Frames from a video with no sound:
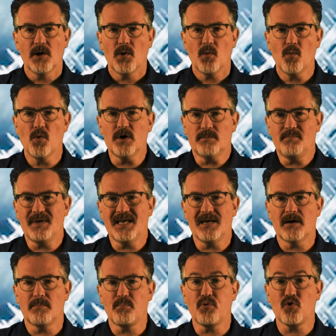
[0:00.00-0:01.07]
would be
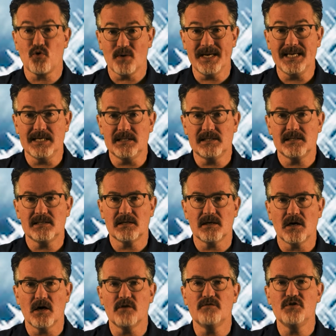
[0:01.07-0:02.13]
a priest
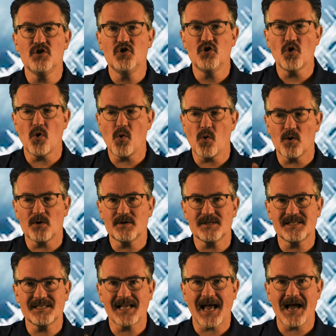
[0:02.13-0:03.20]
of your
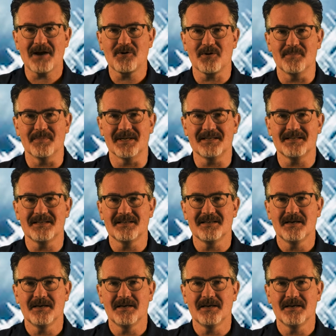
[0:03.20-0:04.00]
sacrament